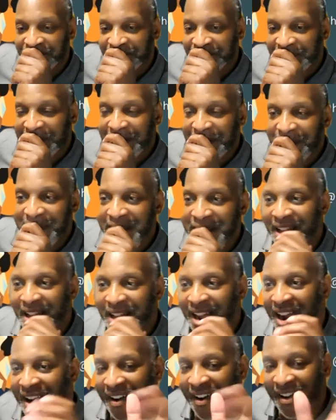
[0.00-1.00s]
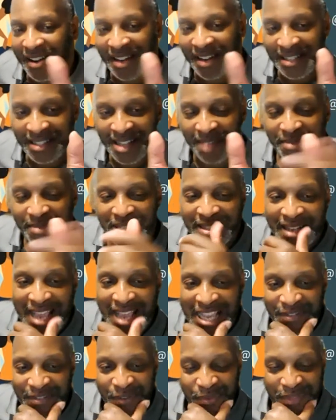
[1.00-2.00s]
Okay. All right, let's lump this
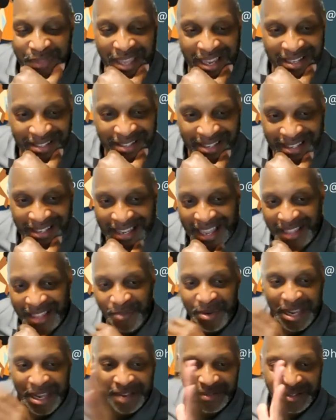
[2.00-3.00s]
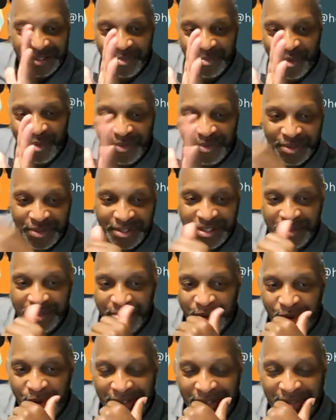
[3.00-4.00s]
last few things together. We have some
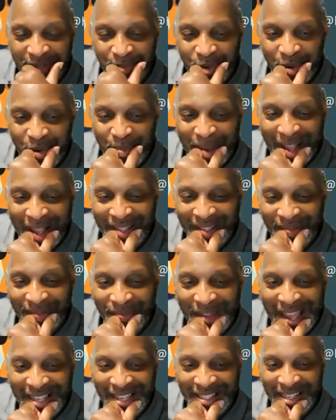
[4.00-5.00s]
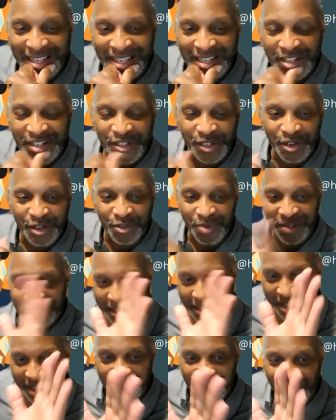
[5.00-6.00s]
questions more about the vaccine and children. We
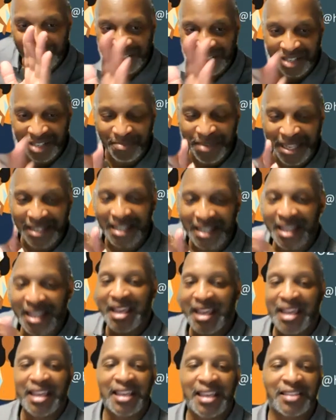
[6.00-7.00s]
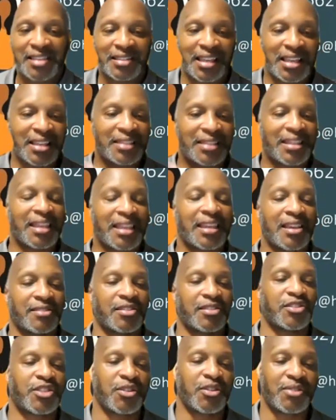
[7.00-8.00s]
touched on it a little bit. Is there anything else
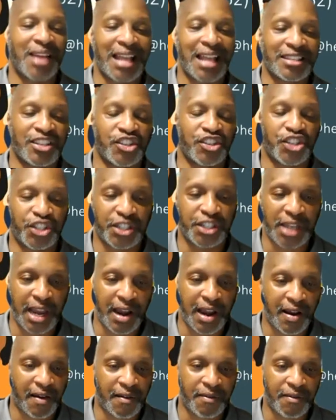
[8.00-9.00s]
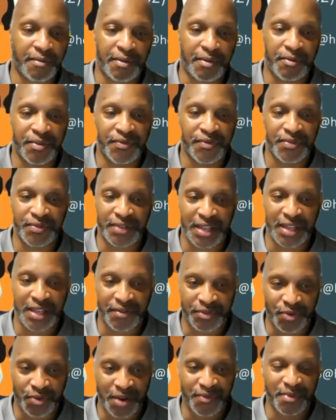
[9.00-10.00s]
that you'd like to share? We've
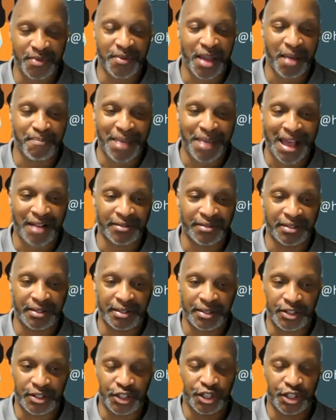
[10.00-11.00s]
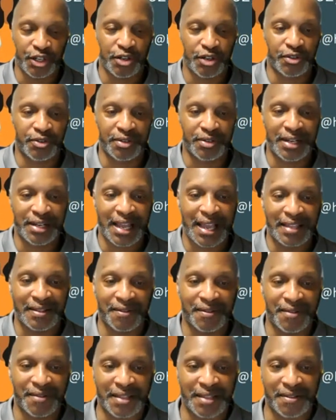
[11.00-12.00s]
covered quite a bit about the children
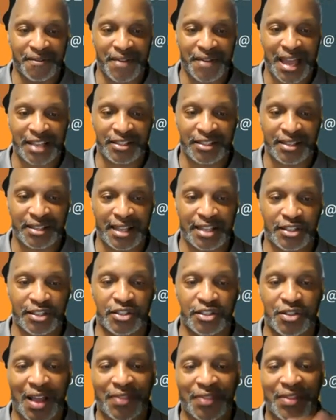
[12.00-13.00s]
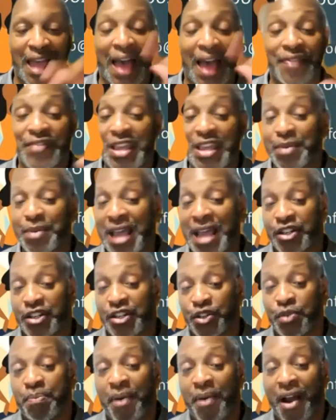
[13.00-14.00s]
and the vaccination. So I think we got
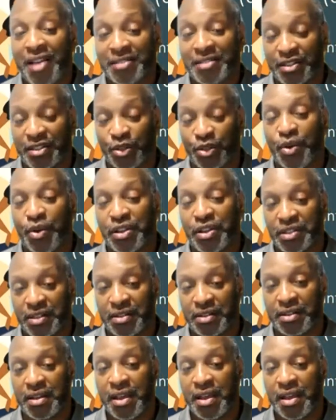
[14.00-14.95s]
2 parts to this question.